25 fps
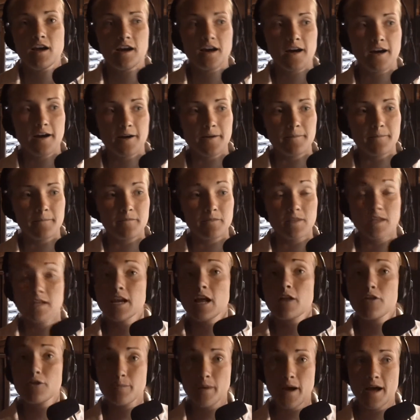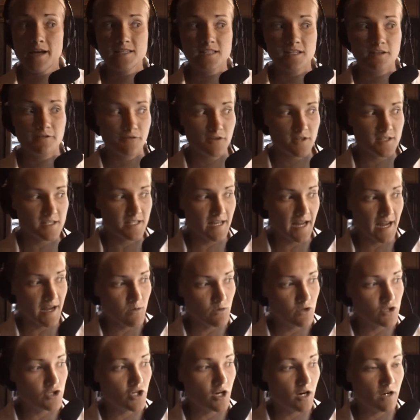Um, another positive for
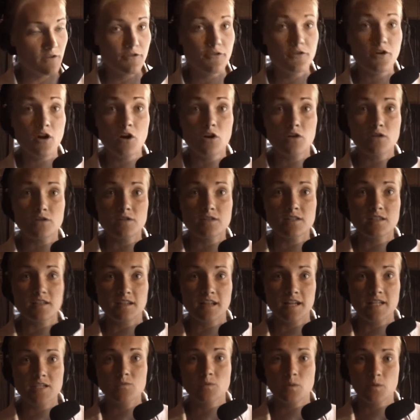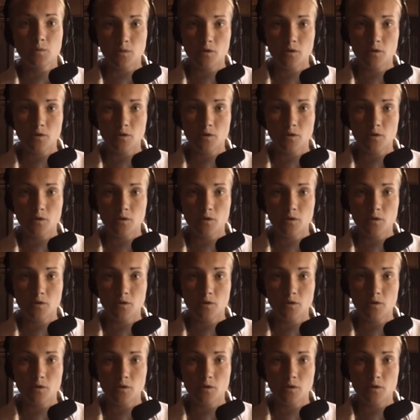tonight, we're drawing throws, and that's mm-hmm.